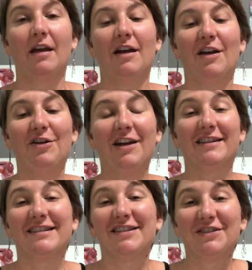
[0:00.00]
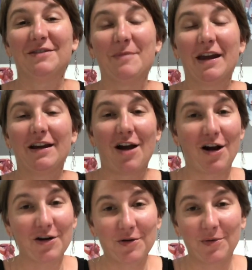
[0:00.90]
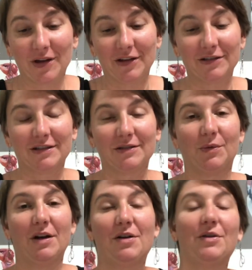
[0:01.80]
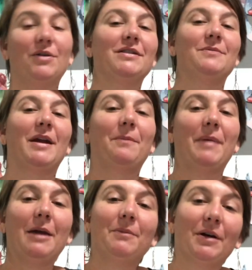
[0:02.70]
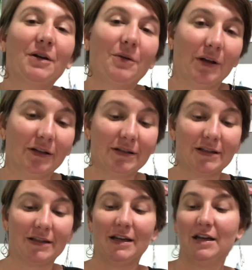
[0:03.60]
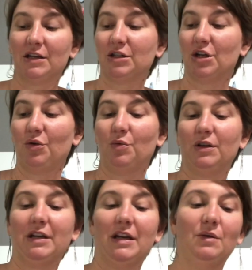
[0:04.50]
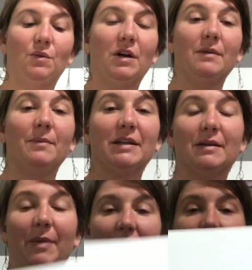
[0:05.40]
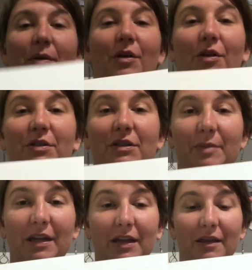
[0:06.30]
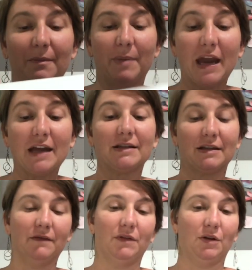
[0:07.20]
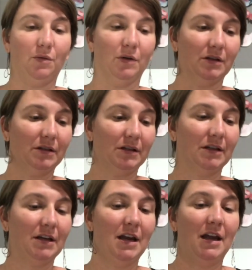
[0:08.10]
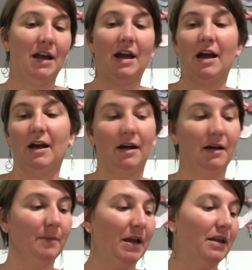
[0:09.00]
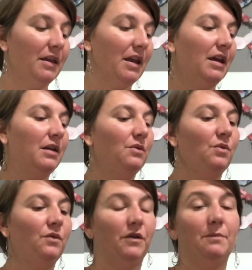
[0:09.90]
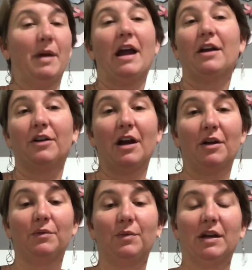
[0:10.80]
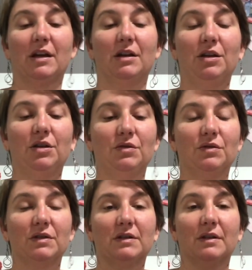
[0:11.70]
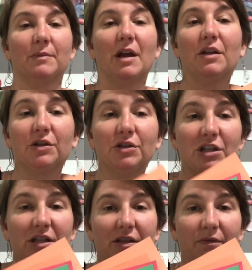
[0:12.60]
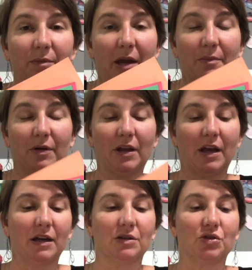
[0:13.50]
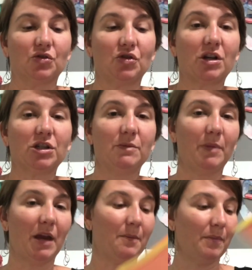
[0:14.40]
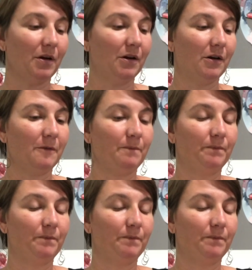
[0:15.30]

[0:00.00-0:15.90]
Okay, so to make our quilt, we are going to make paper quilts. So we'll need 1 piece of paper to be the base of the quilt. And then for background, we can use some colored sheets of paper like construction paper.